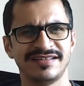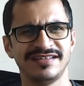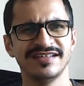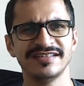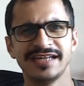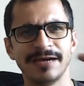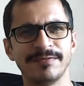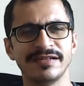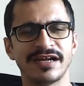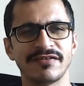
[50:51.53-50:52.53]
Doesn't
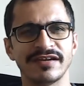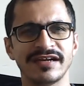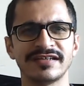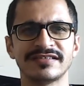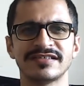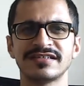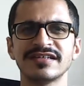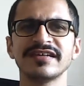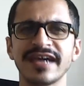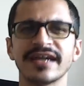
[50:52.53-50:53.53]
happen that way, right?
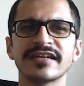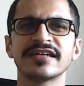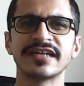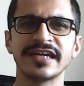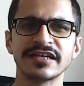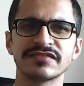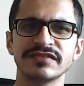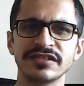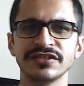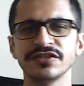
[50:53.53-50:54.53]
Certain character traits
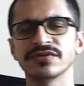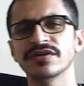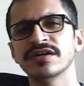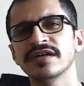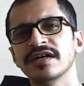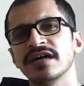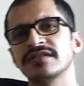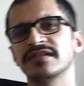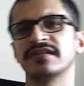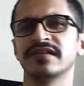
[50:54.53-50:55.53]
within you,
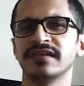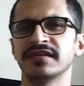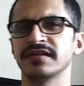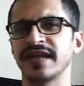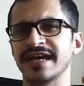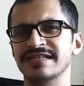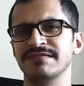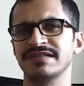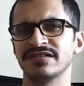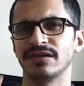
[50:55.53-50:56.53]
certain
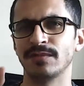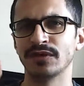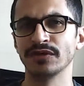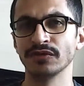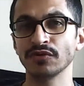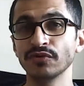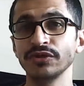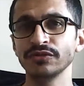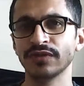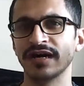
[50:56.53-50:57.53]
aspects about who
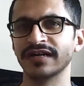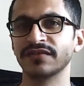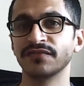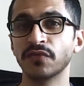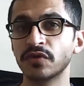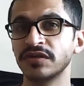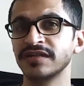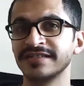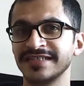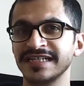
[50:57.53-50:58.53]
you are won't
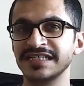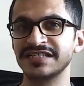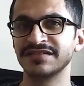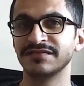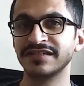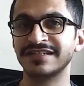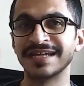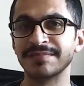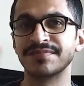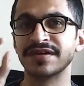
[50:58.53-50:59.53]
change with
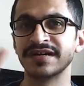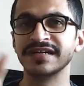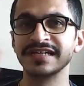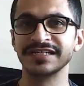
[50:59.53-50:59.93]
temporary